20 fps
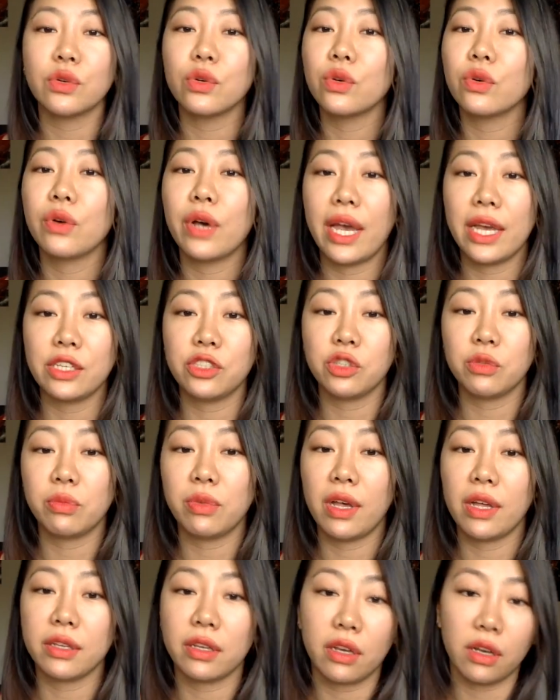cool ashy
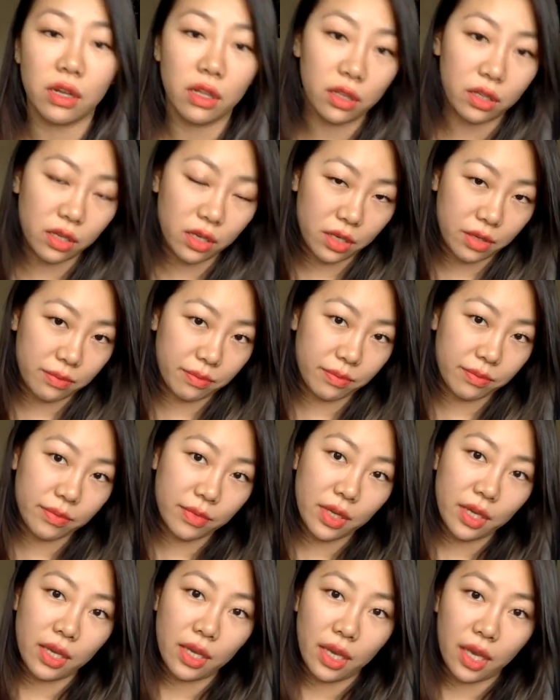blonde
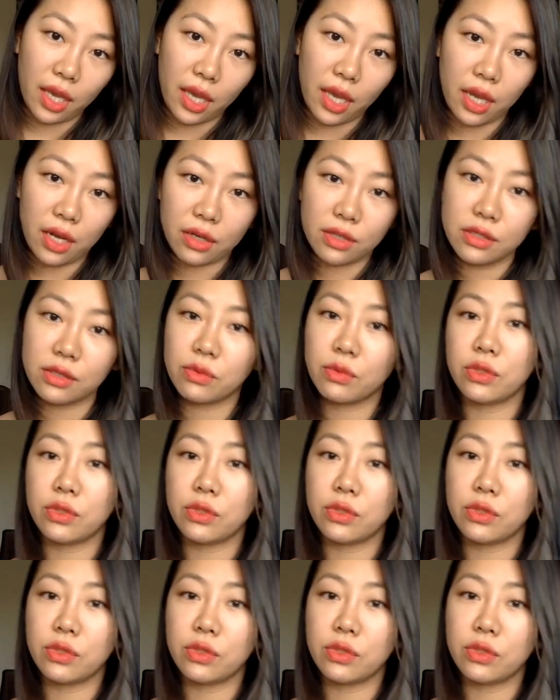hairs,